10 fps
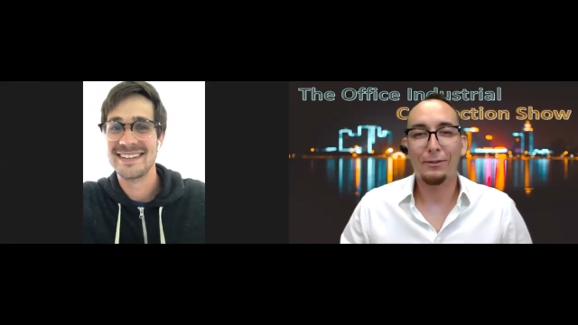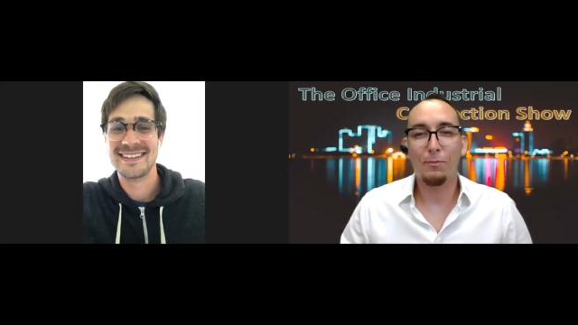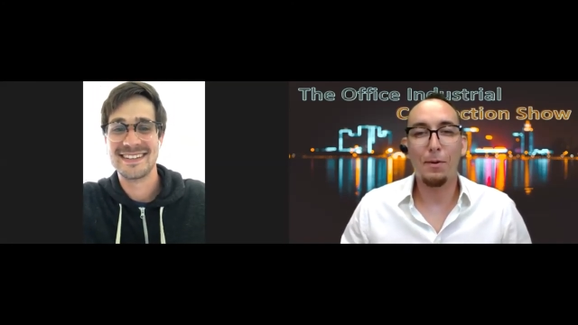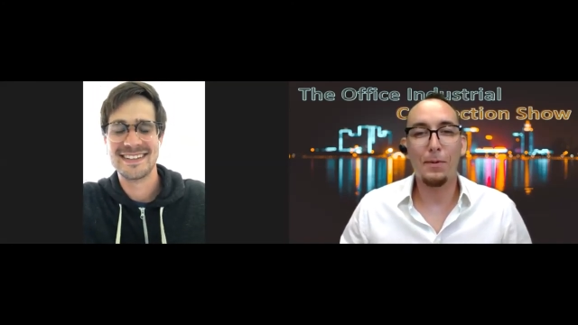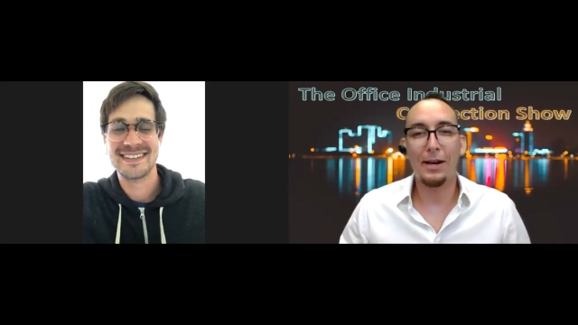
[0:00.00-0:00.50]

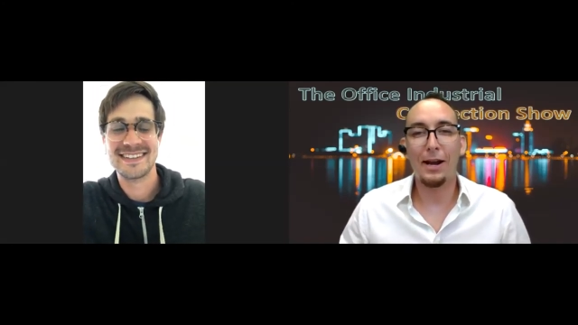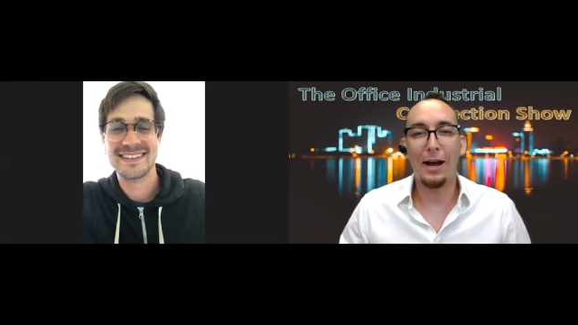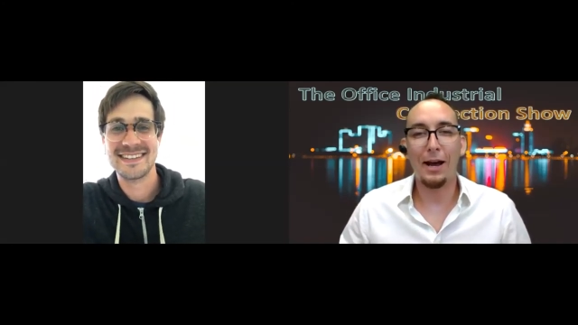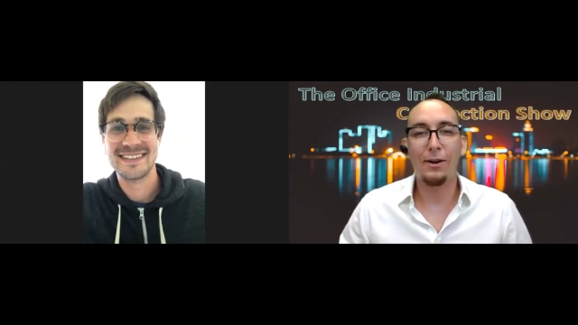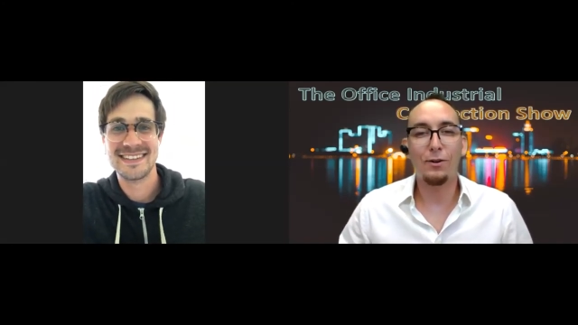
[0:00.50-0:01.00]
Speaker 1: So, my man, I,
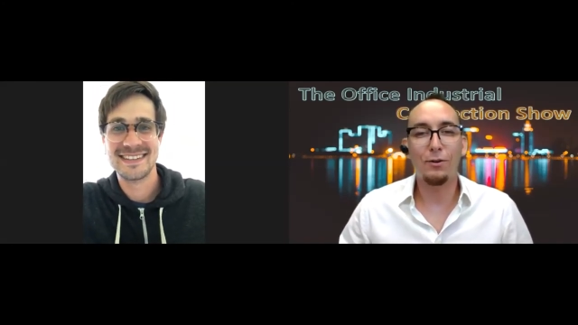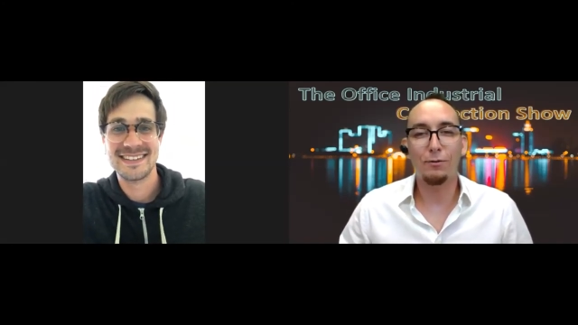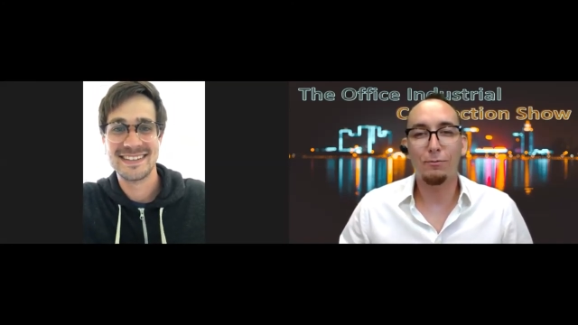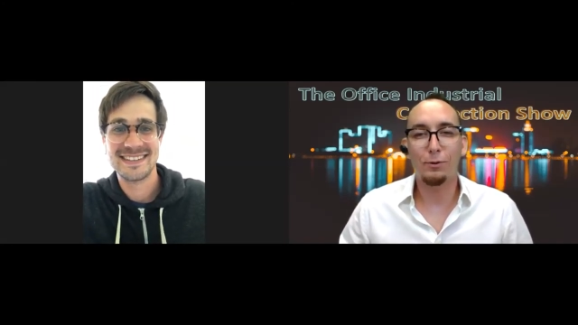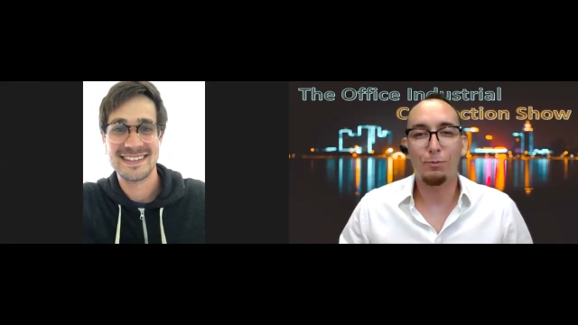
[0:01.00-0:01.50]
I, know
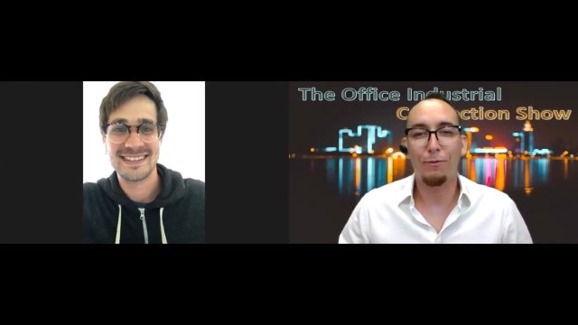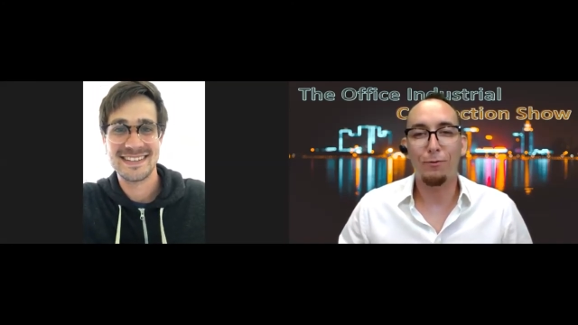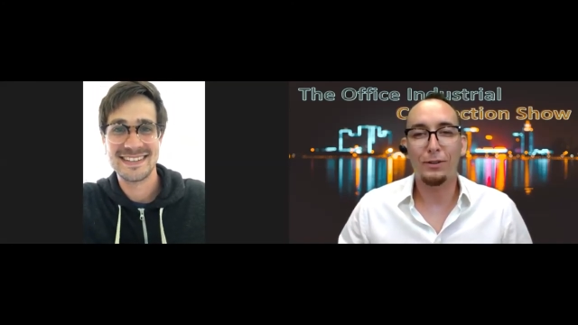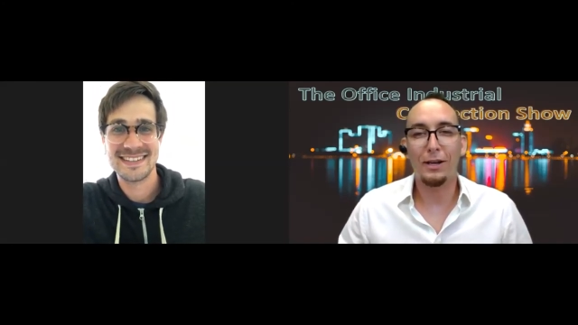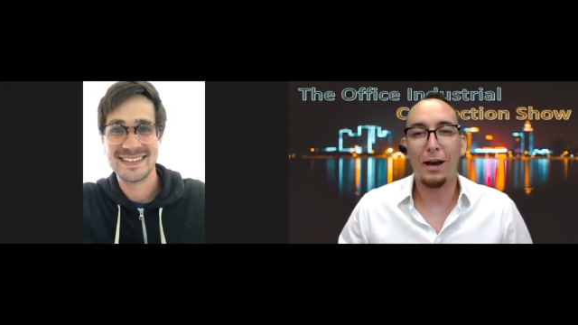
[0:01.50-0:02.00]
you're split
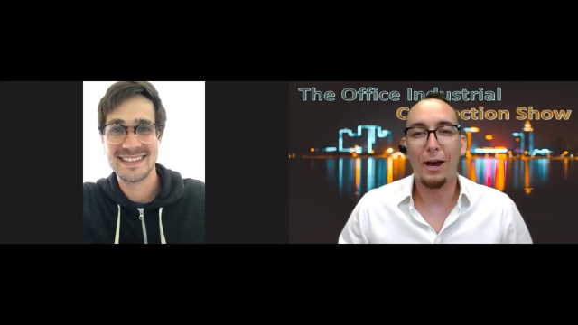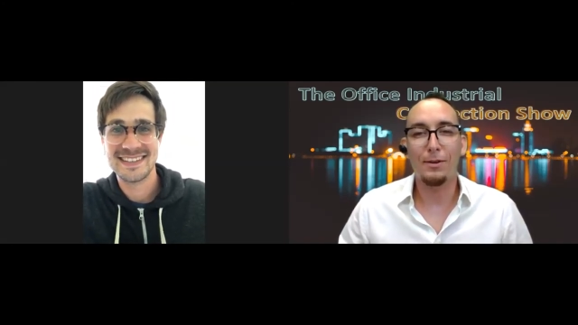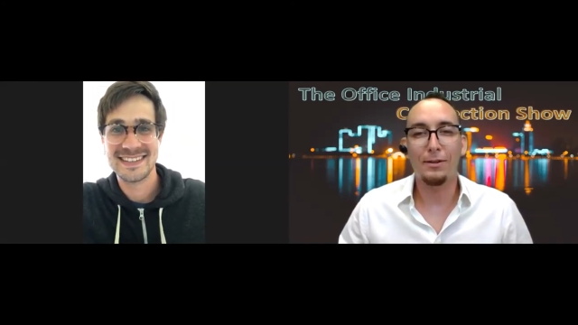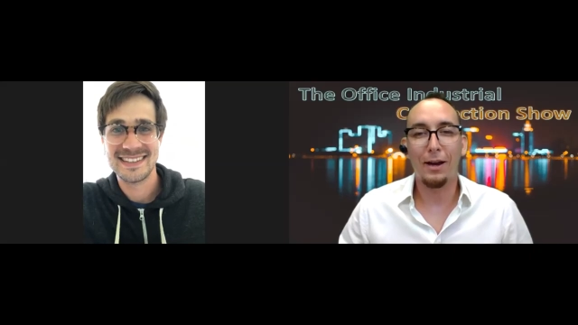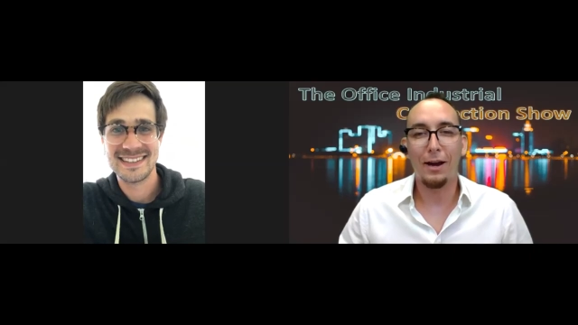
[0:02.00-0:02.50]
for time,
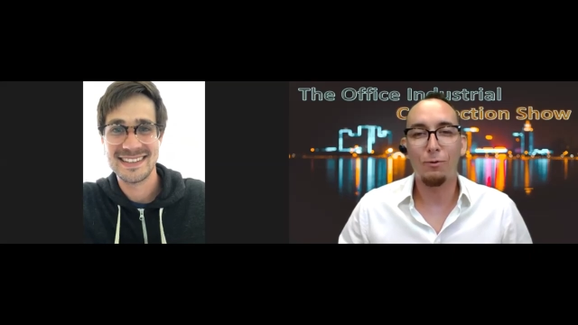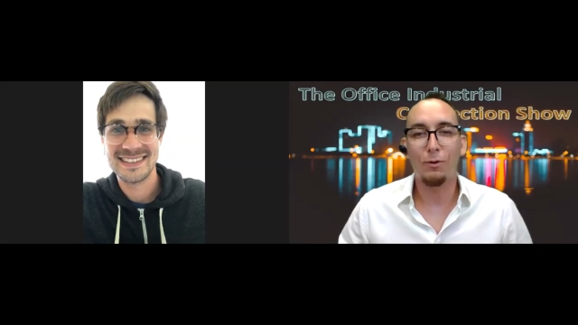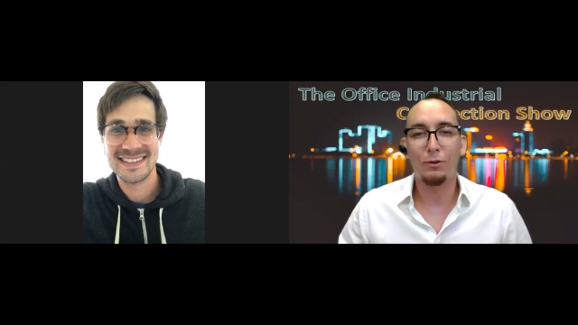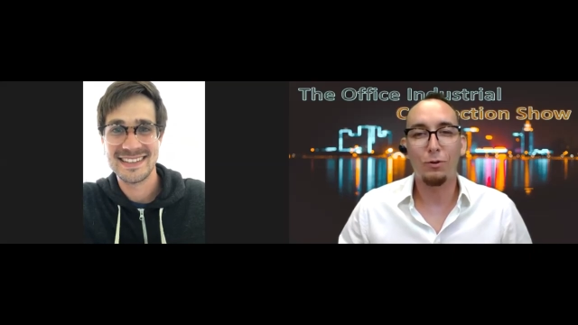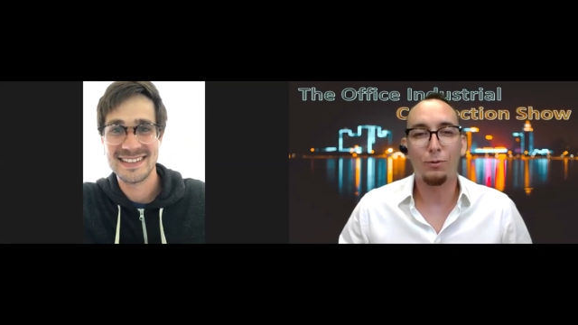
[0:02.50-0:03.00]
and I
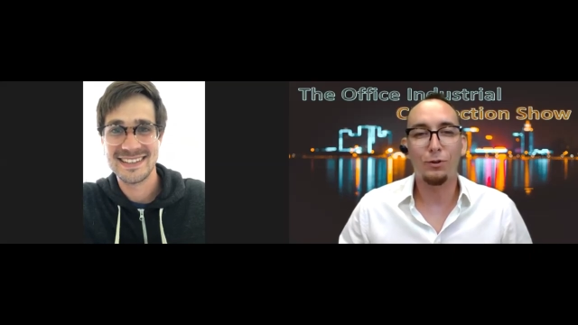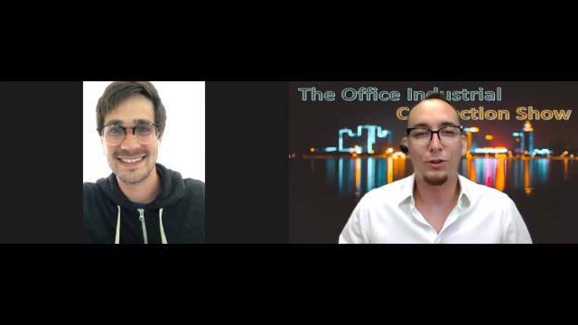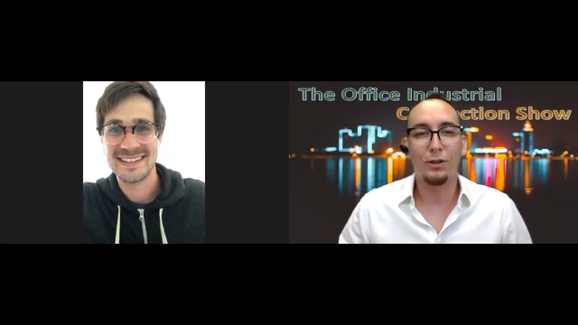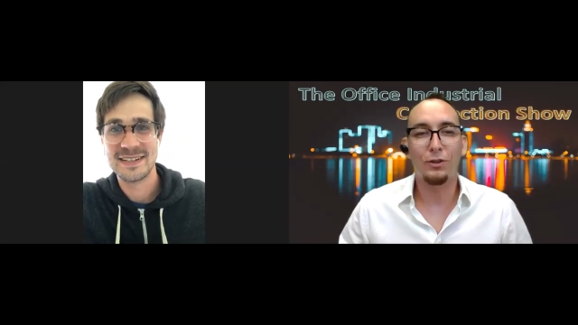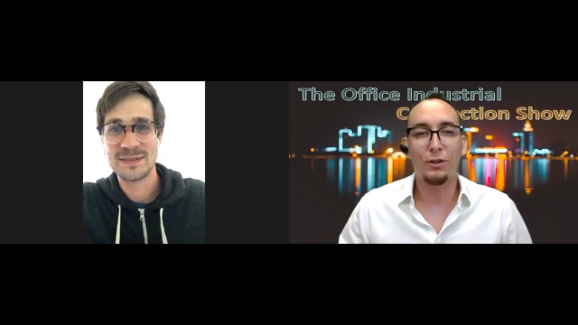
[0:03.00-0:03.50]
really do
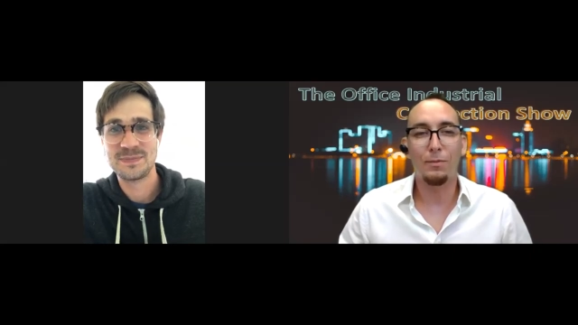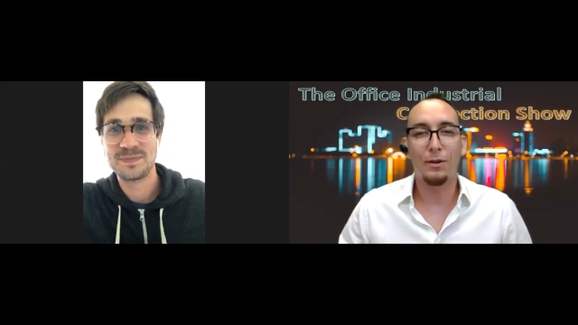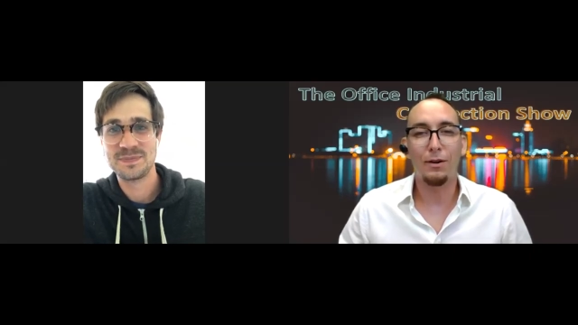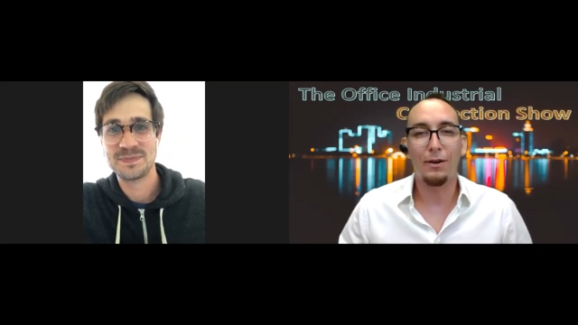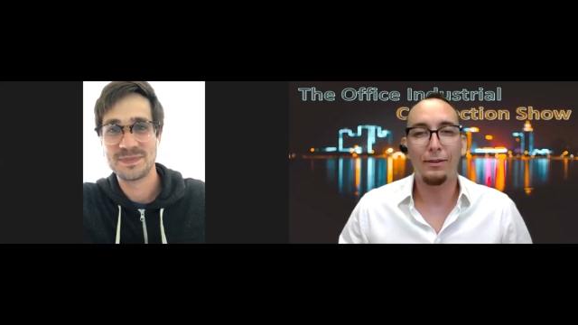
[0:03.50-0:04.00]
appreciate you
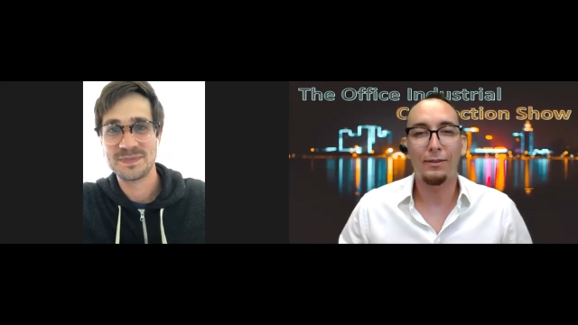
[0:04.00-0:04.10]
coming on.